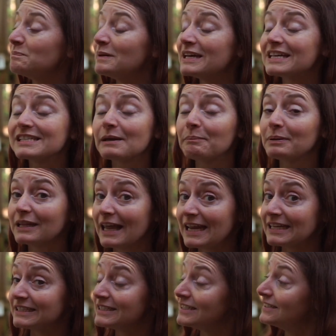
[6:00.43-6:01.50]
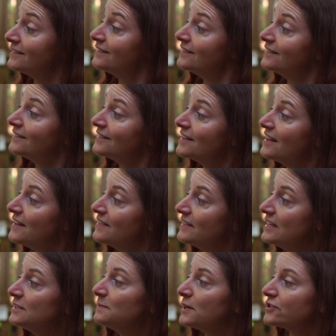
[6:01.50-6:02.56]
big as a plate.
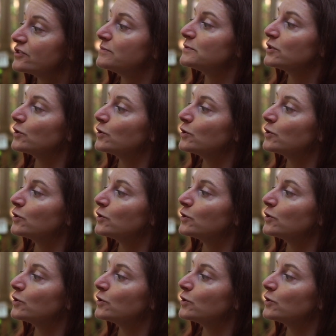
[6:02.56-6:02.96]
These mushrooms are